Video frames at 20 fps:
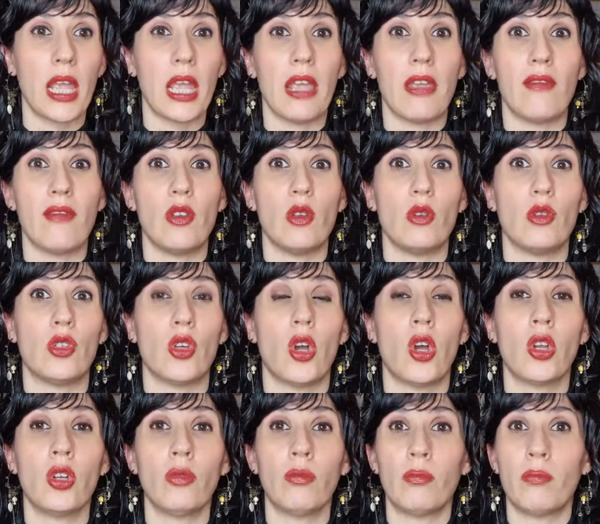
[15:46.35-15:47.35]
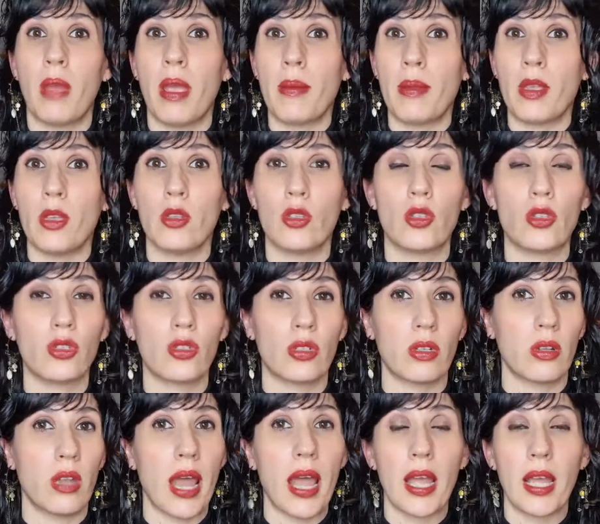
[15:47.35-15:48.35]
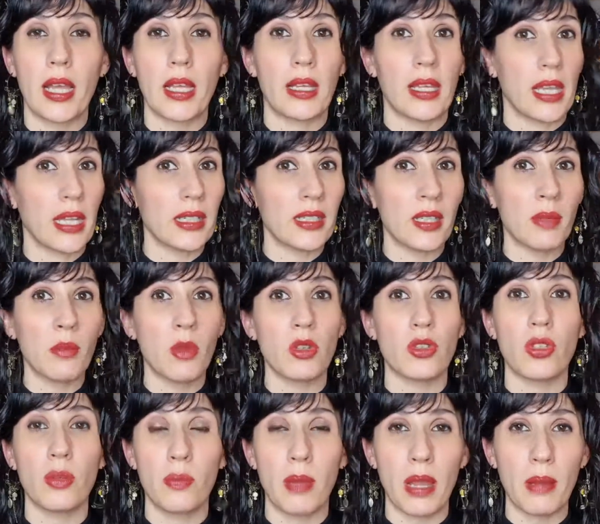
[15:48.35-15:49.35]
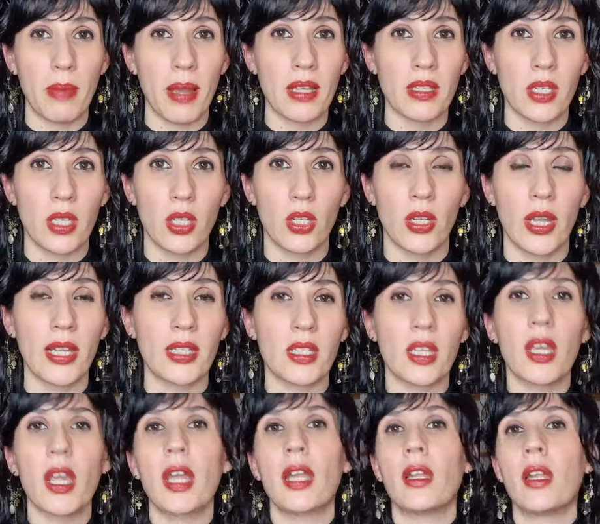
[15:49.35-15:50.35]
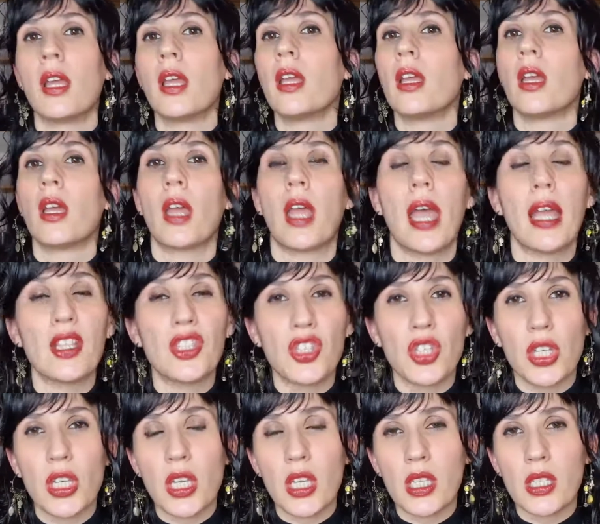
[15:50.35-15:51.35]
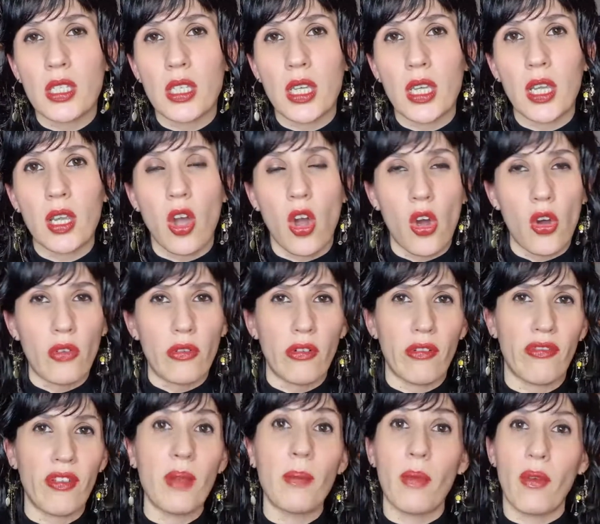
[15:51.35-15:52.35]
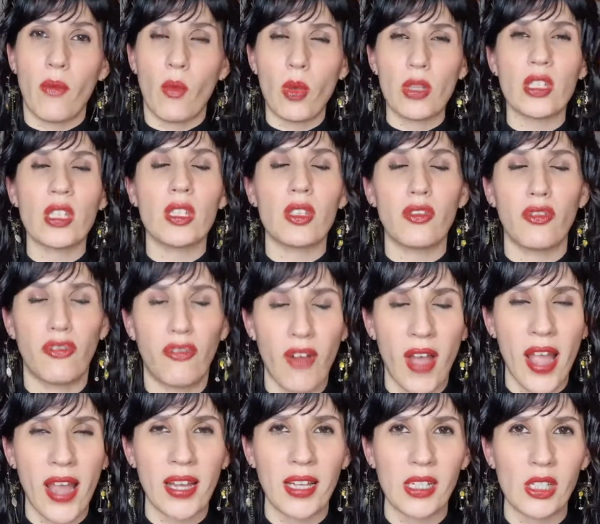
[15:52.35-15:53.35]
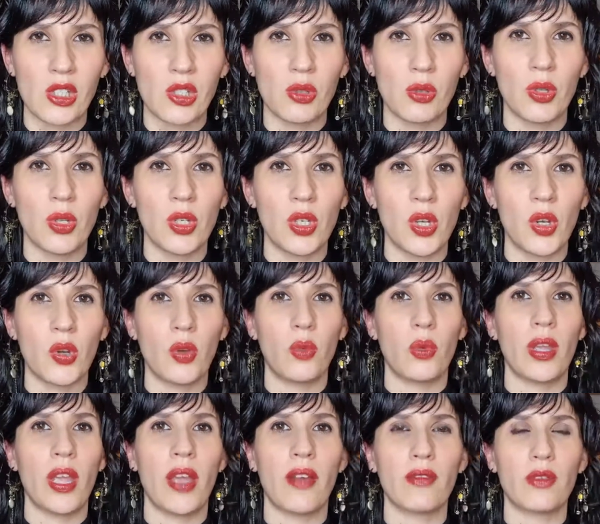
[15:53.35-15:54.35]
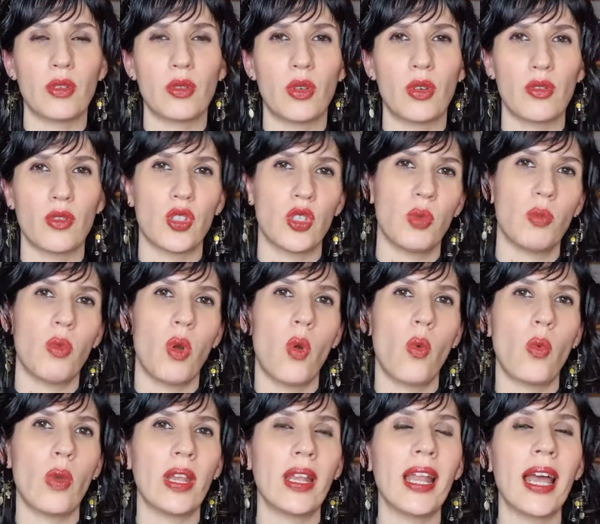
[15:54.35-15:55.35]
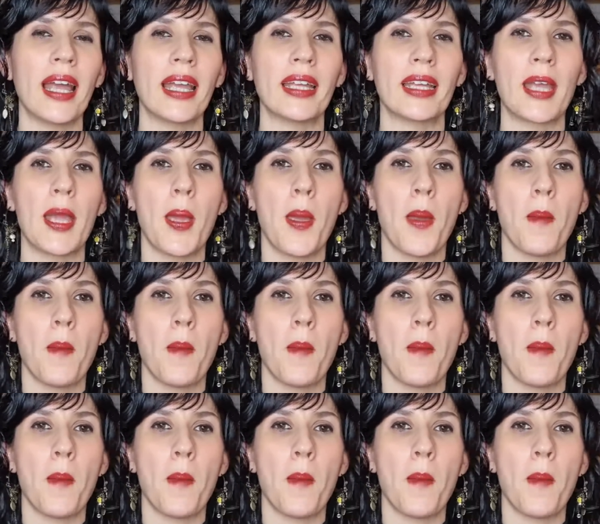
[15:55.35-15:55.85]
If you don't, maybe you just like Killing the Monster and Bye Bye, See You Later, and a cheesy horror film, which is fine too. You know, we have to consume what we like.